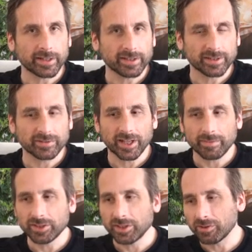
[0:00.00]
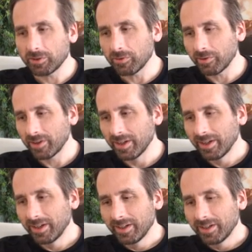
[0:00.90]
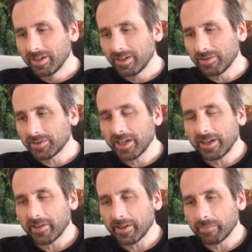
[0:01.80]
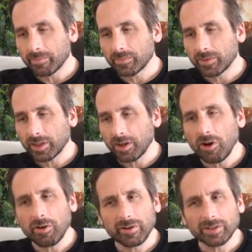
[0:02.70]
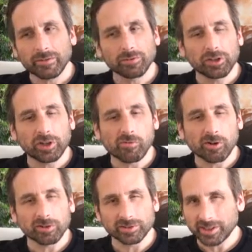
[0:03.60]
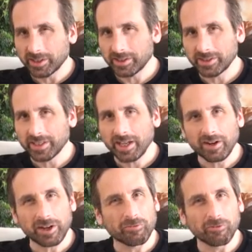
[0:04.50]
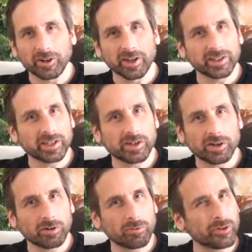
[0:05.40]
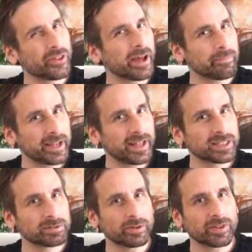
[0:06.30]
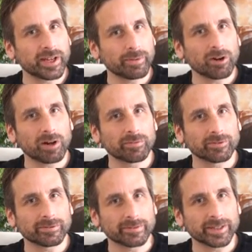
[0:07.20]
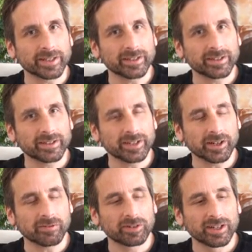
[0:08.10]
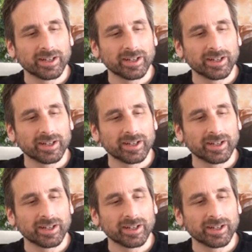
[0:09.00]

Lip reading: And sometimes, you know, you say to them, like, oh, I like floating world, and as a designer I don't really know what that means, but they probably, you know,